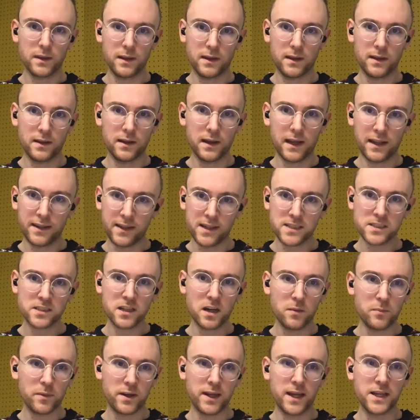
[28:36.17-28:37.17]
and this
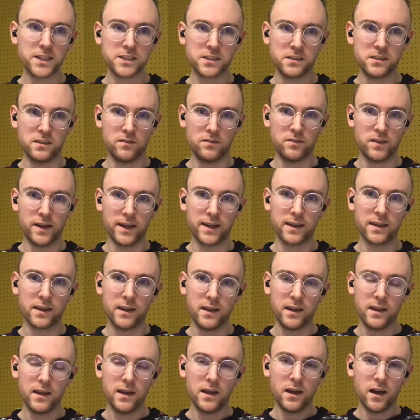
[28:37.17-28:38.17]
combination of like
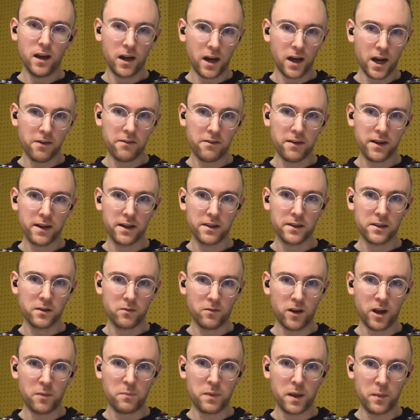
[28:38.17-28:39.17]
hiring the
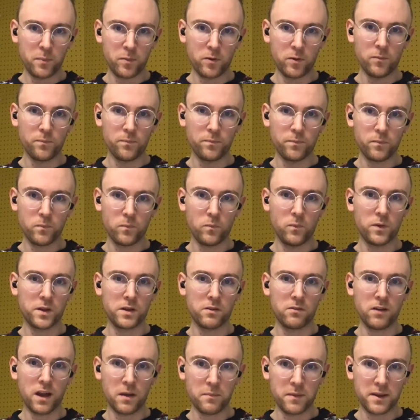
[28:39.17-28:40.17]
right people with the
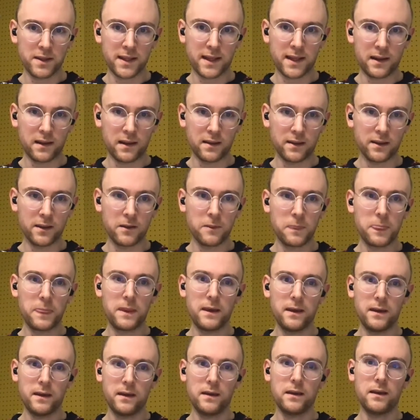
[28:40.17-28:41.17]
right mentality
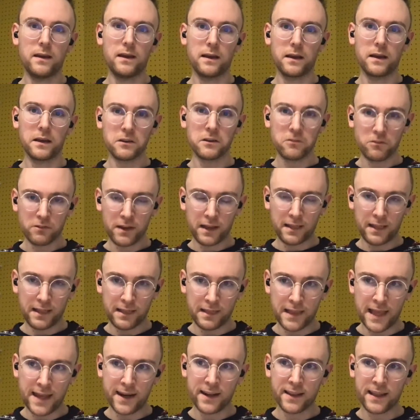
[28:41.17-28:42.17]

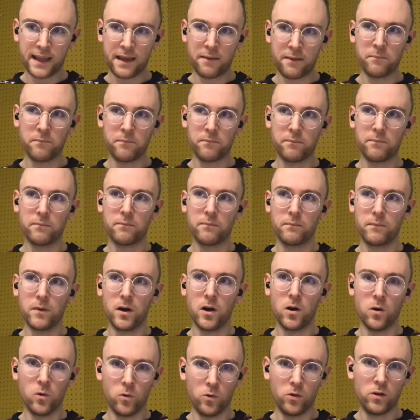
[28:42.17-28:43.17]
letting them
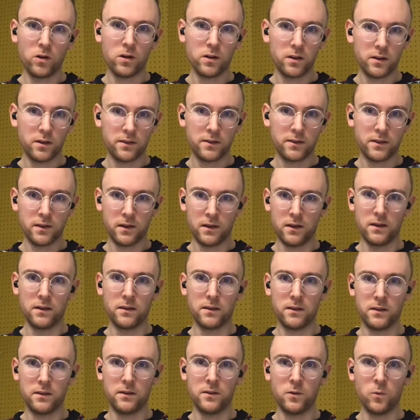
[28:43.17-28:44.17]
own the
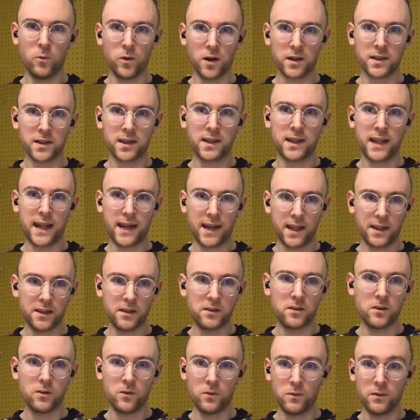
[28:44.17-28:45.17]
the work that they need to
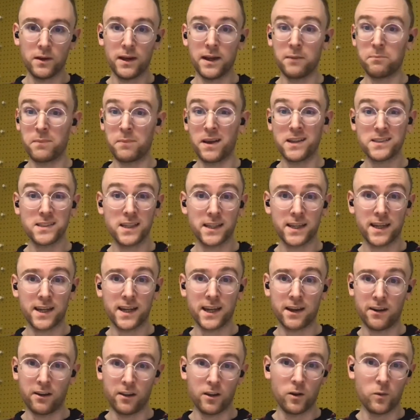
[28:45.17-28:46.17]
do and basically getting
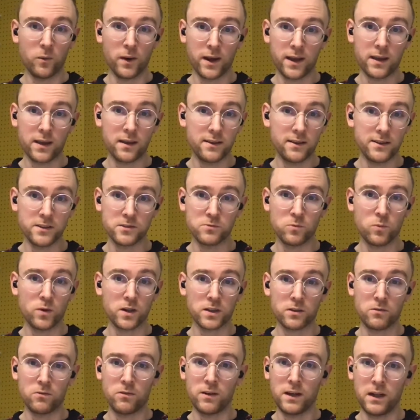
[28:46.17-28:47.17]
out of their way has worked
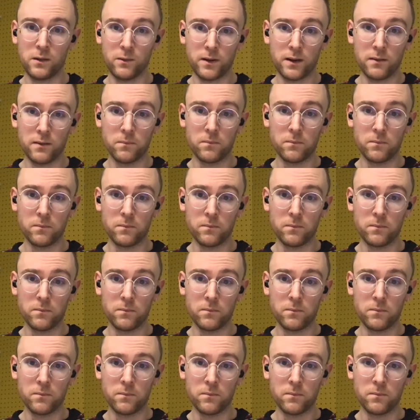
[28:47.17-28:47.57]
really well.